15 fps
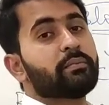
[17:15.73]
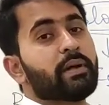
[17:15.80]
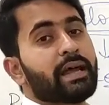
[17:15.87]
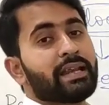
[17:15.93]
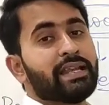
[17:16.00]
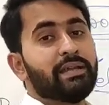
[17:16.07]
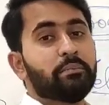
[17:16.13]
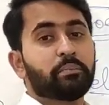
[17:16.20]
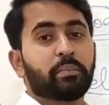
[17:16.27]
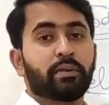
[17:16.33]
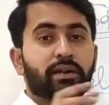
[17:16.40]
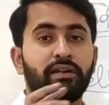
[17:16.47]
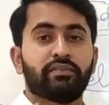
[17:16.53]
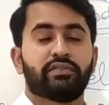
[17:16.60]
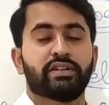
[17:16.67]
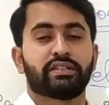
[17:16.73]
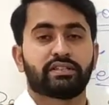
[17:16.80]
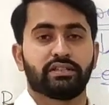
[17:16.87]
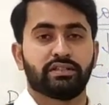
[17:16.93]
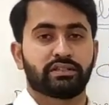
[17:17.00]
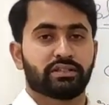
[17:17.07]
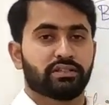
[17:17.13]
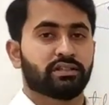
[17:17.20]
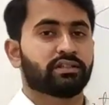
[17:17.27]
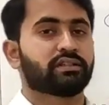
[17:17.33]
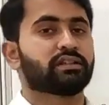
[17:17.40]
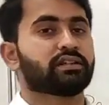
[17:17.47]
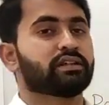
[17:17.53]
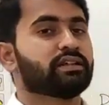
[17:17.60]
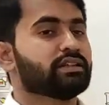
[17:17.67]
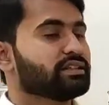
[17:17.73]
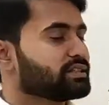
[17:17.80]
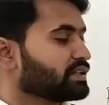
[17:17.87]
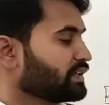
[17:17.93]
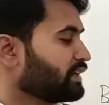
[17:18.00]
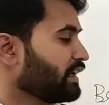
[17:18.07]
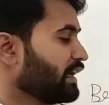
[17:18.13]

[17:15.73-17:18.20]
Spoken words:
many blood vessels. The gills are